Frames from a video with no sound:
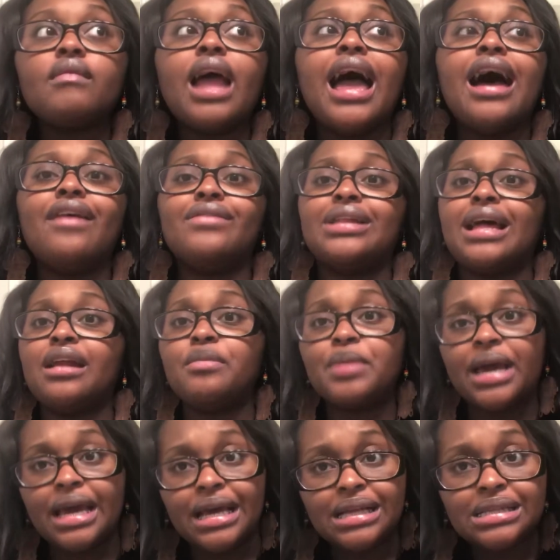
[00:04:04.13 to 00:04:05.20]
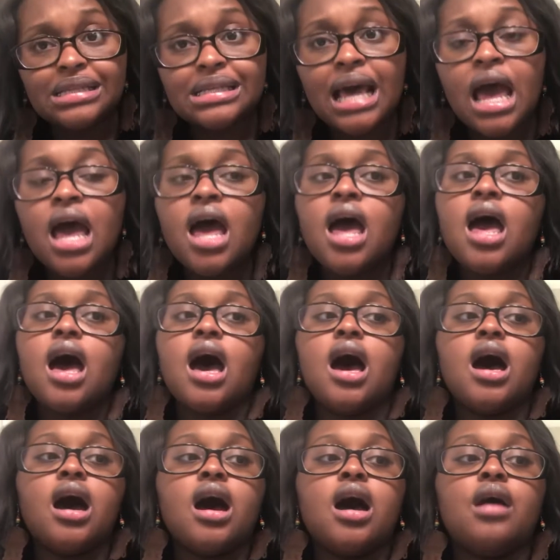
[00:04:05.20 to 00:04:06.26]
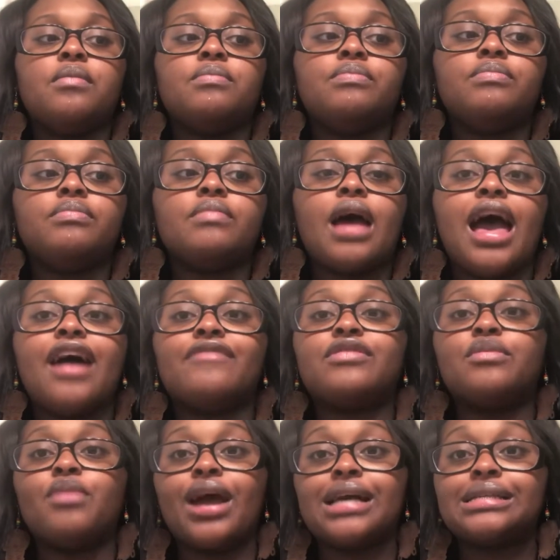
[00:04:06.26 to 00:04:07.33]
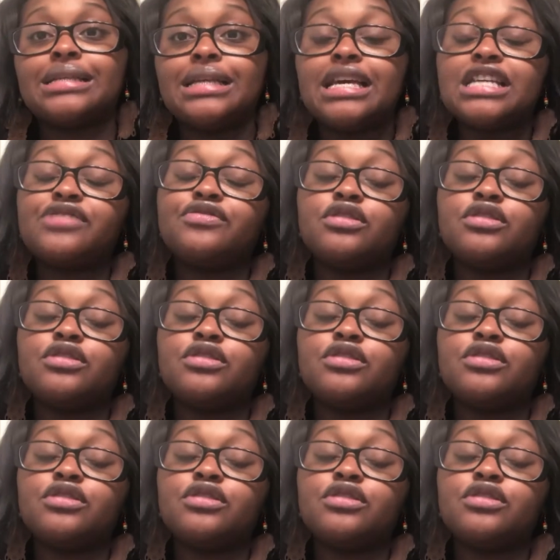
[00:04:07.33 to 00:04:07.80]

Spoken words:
I have a lot of pains. I have the Braxton Hicks.